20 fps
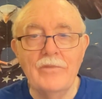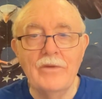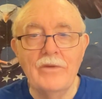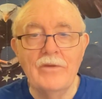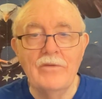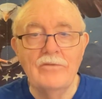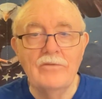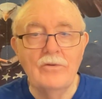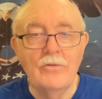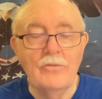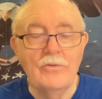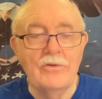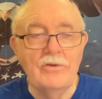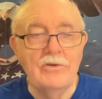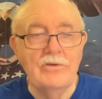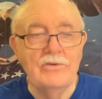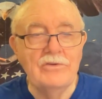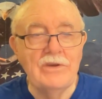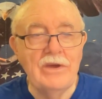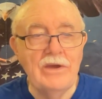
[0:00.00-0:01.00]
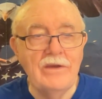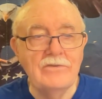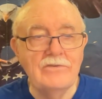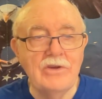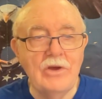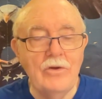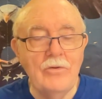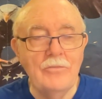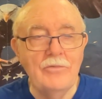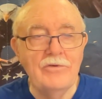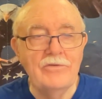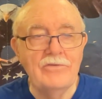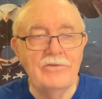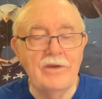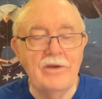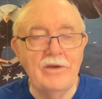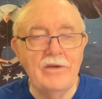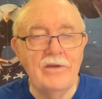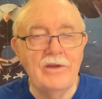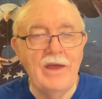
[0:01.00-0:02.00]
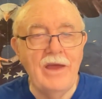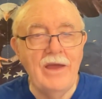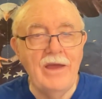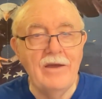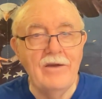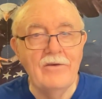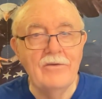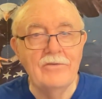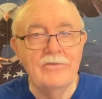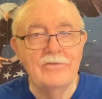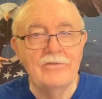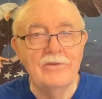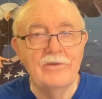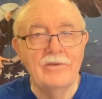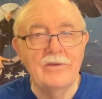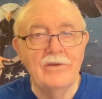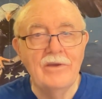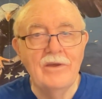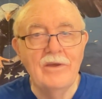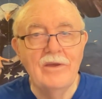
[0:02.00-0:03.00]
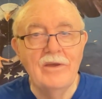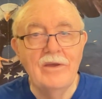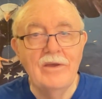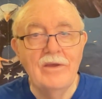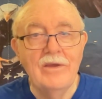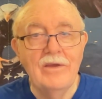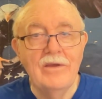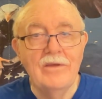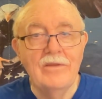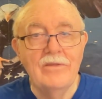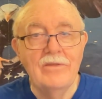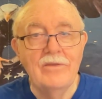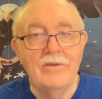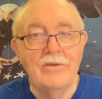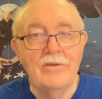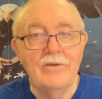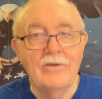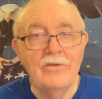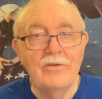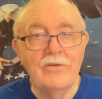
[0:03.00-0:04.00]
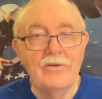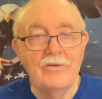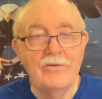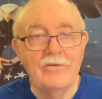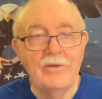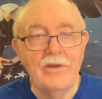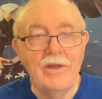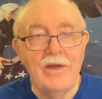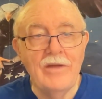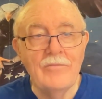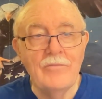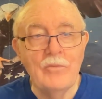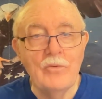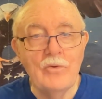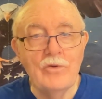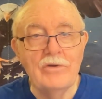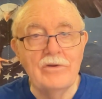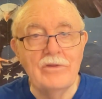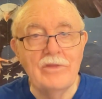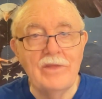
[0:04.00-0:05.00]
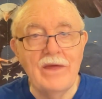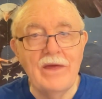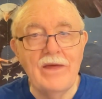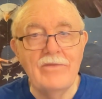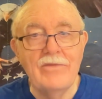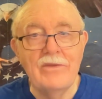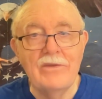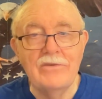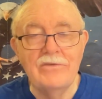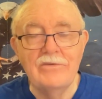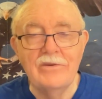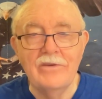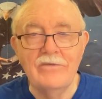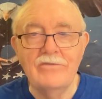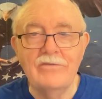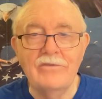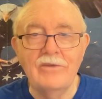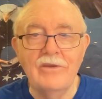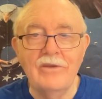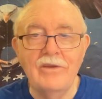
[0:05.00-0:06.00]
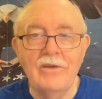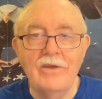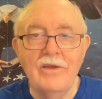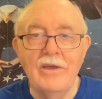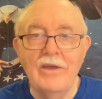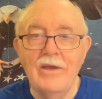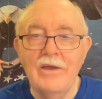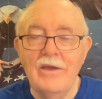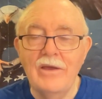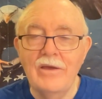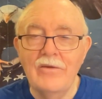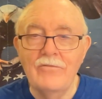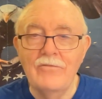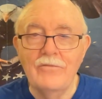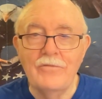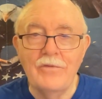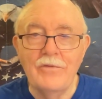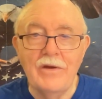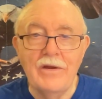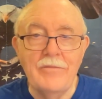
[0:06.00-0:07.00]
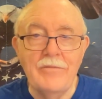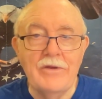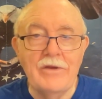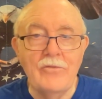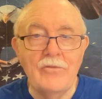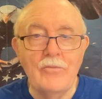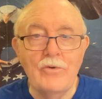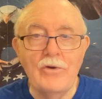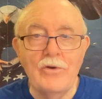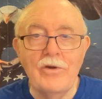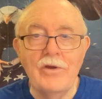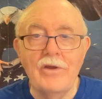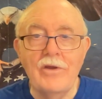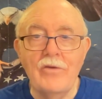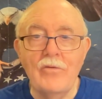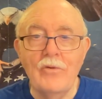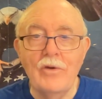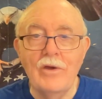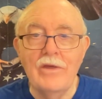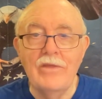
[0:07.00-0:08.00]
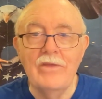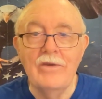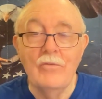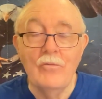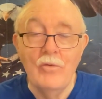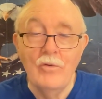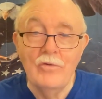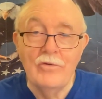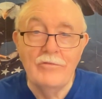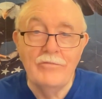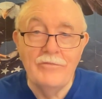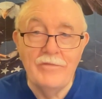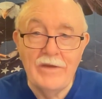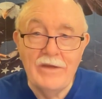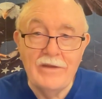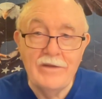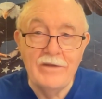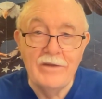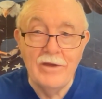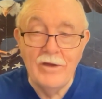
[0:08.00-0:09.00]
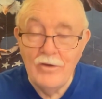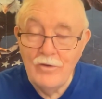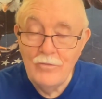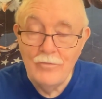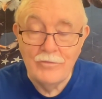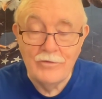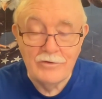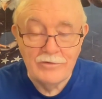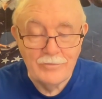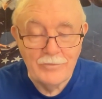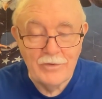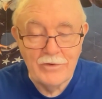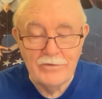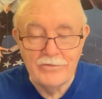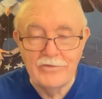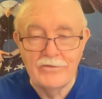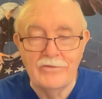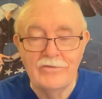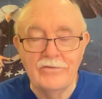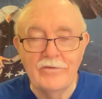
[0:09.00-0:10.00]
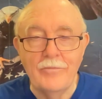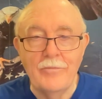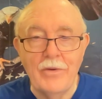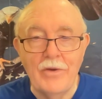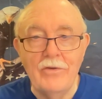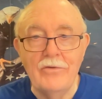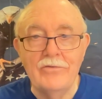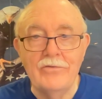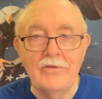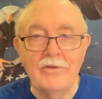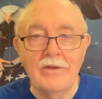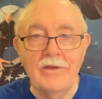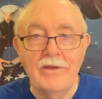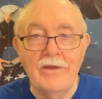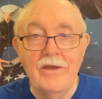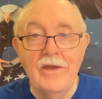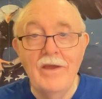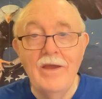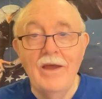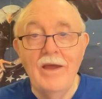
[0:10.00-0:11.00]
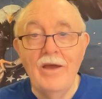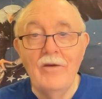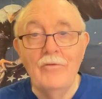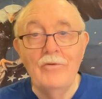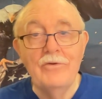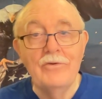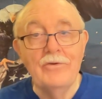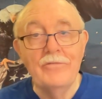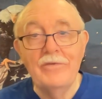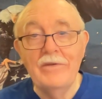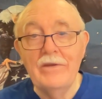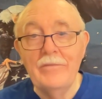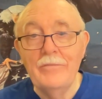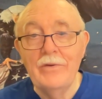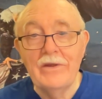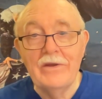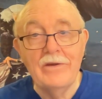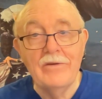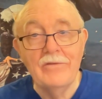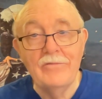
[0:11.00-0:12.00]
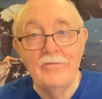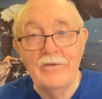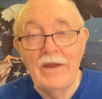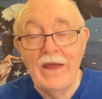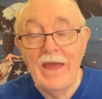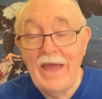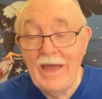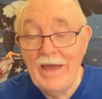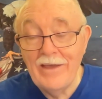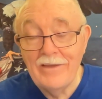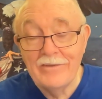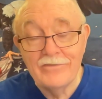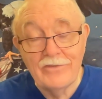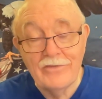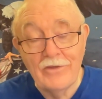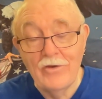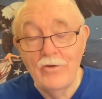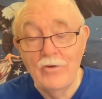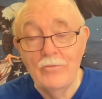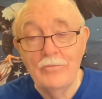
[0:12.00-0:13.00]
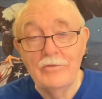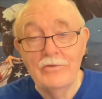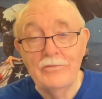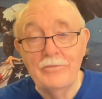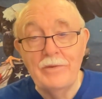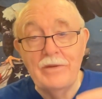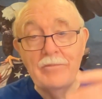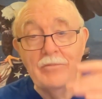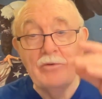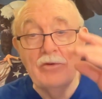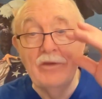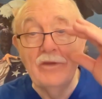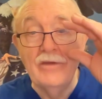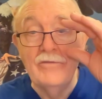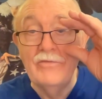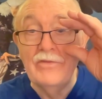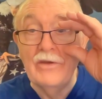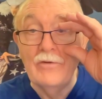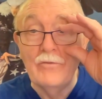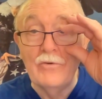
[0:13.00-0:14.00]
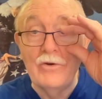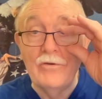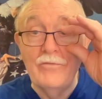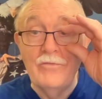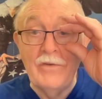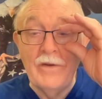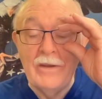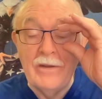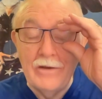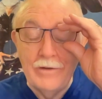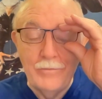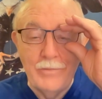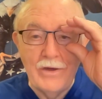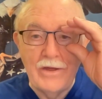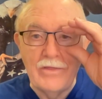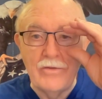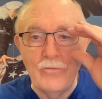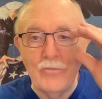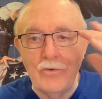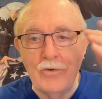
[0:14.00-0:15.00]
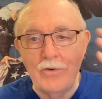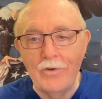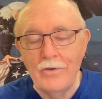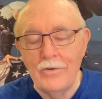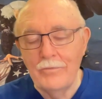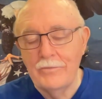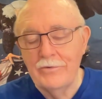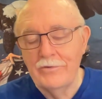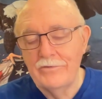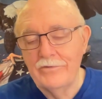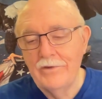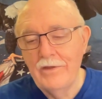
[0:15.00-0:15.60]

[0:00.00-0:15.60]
So when you change homeless to unhoused, there's a lot more to that than just framing a word in a way that won't offend a homeless person, supposedly. I wonder if anybody even asked the homeless people if they were offended by the word homeless.